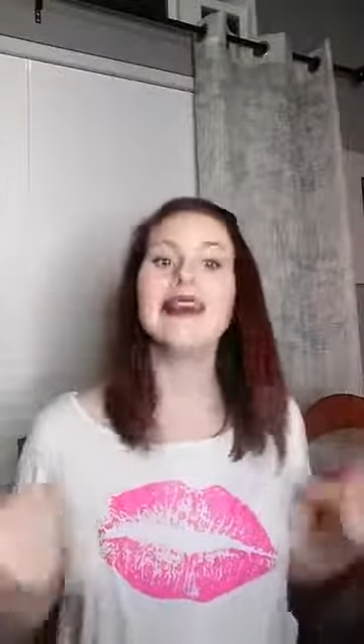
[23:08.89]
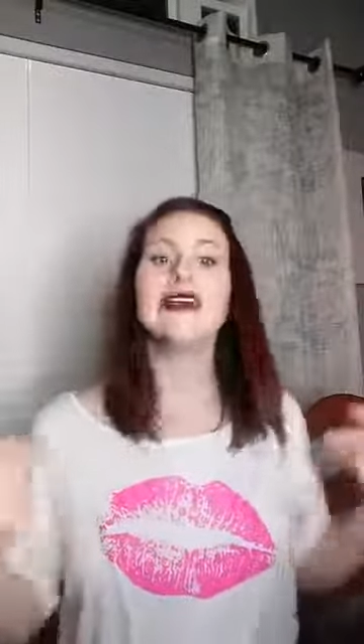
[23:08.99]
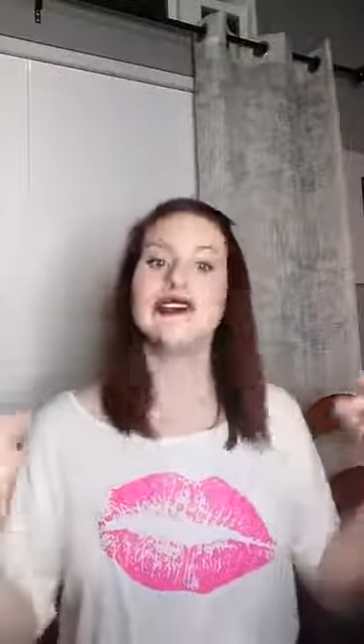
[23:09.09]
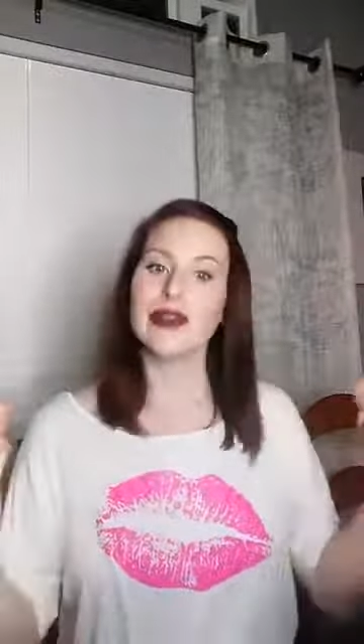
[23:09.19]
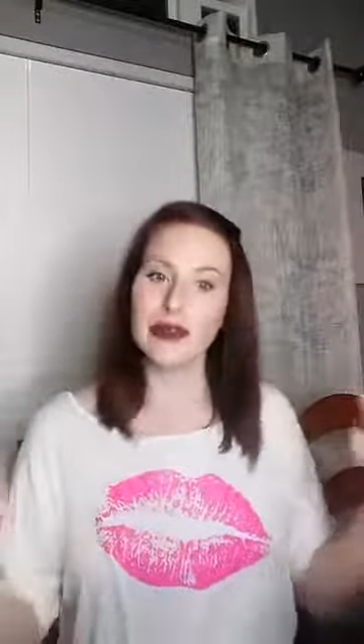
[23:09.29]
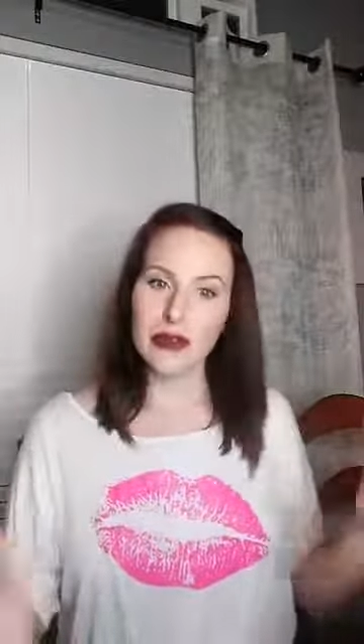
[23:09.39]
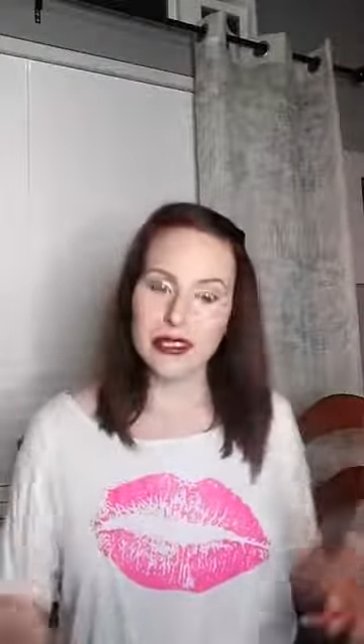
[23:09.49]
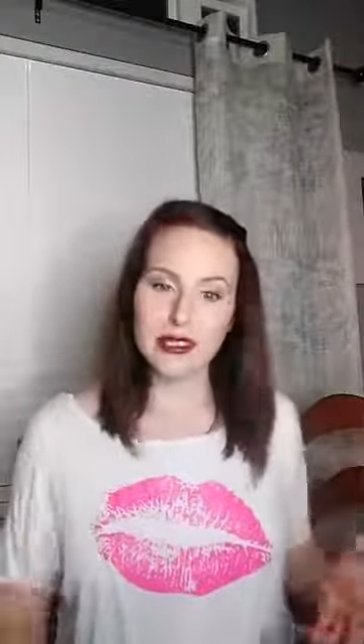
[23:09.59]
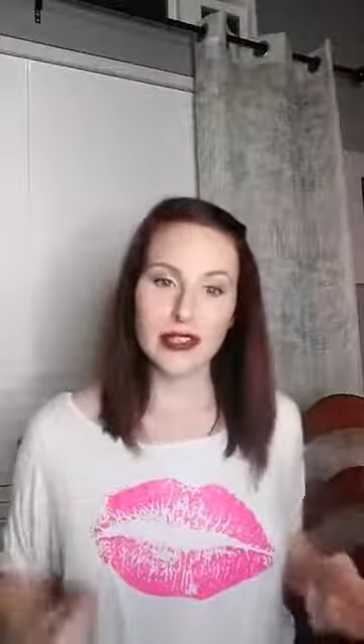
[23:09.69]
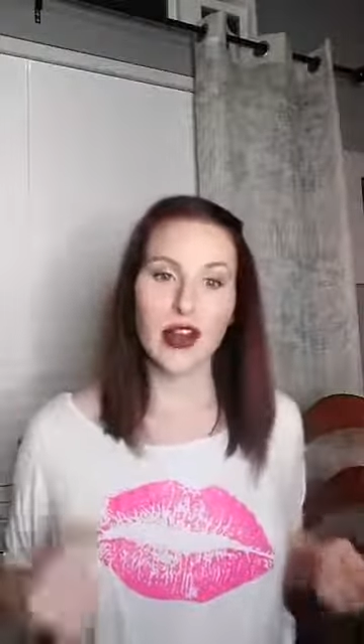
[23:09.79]
so you can
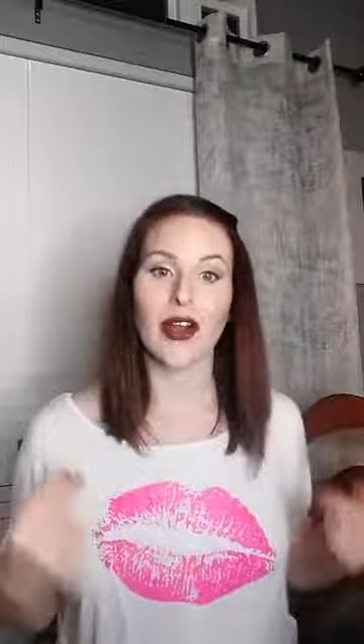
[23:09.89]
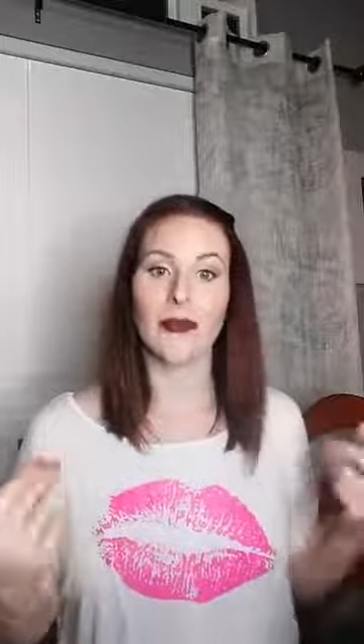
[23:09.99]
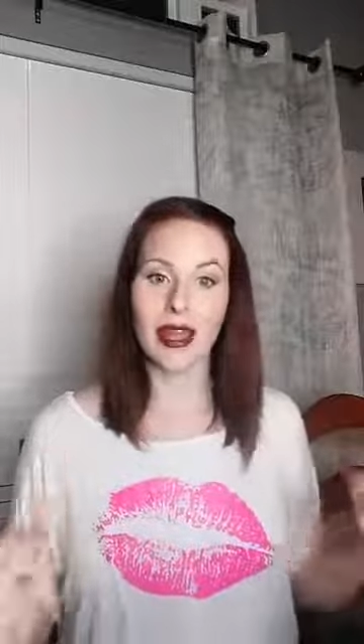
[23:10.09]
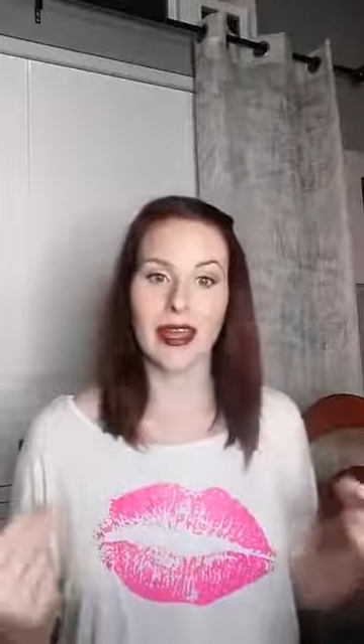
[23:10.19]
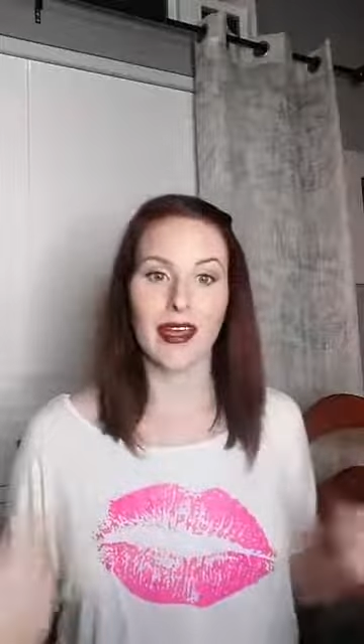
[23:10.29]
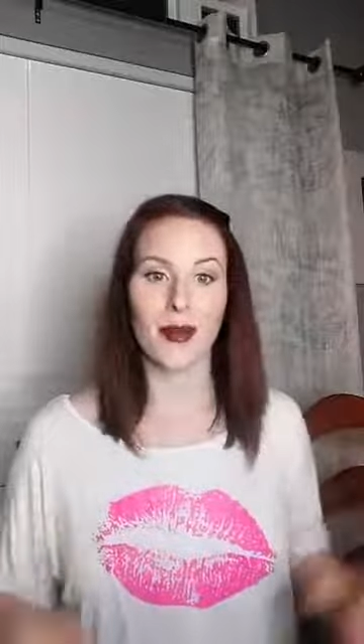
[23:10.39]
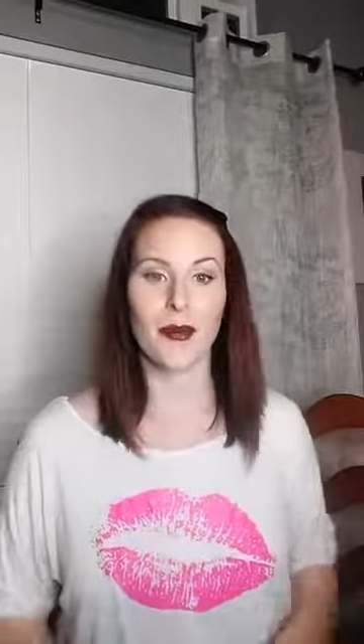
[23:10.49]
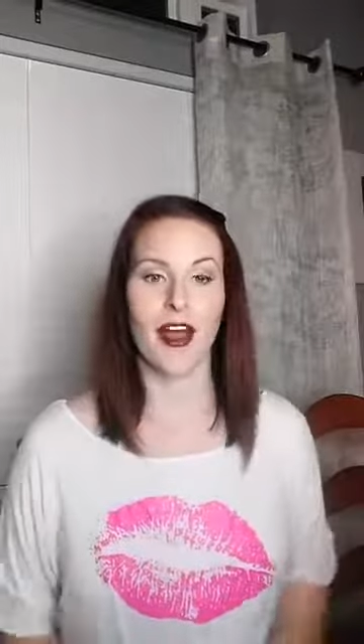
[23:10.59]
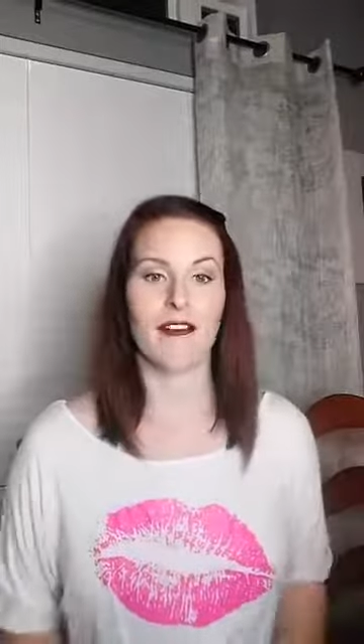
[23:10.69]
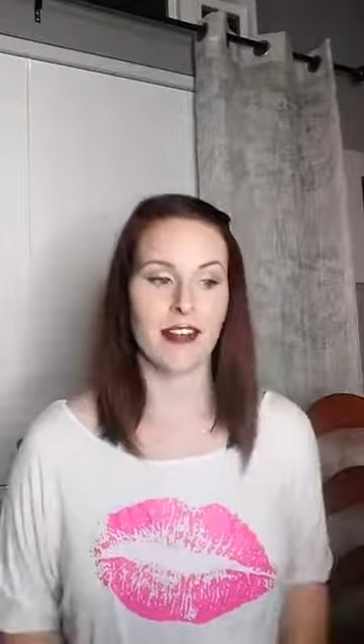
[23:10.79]
start making a
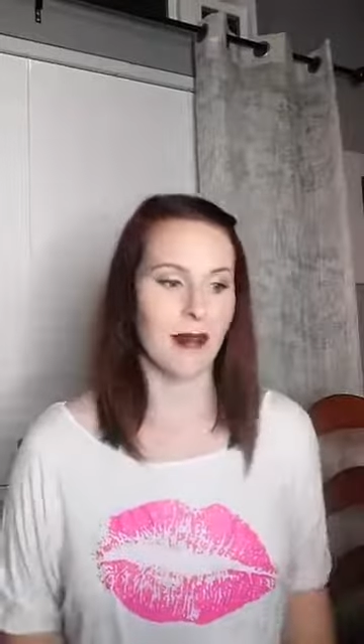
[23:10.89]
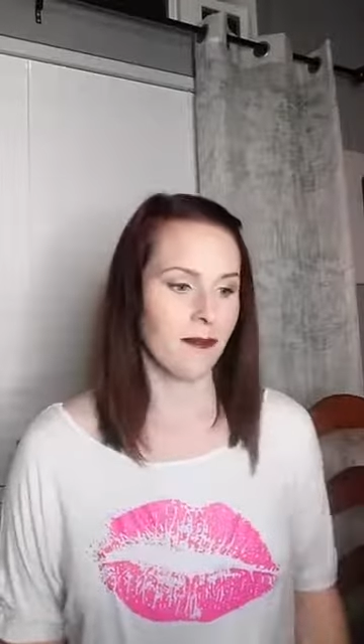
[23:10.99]
profit.